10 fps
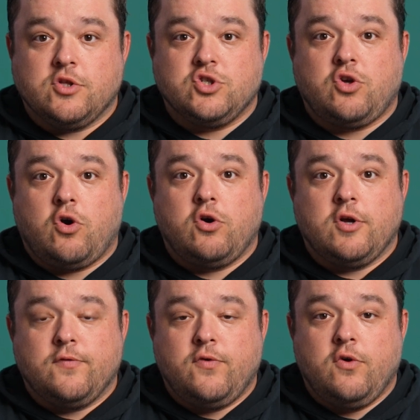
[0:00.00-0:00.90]
the start
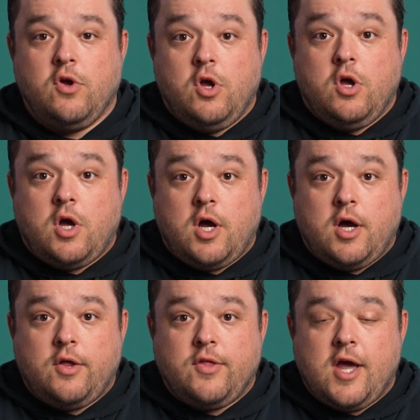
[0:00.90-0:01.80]
of
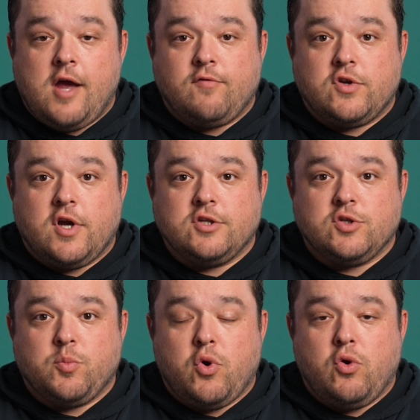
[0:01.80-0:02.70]
uh, the
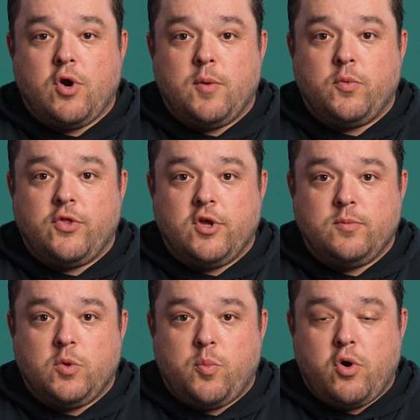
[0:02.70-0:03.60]
advertising program with them
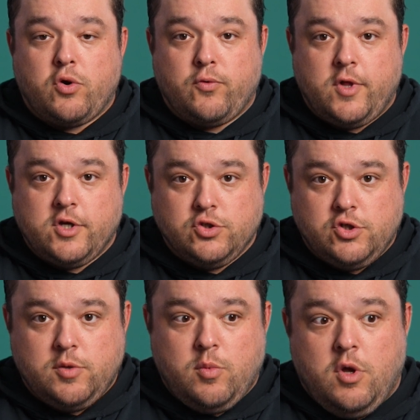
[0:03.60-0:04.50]
and the partner
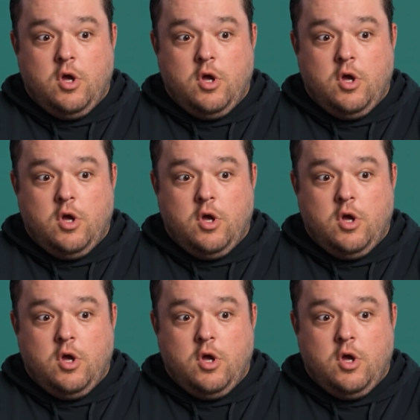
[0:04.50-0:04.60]
relationship.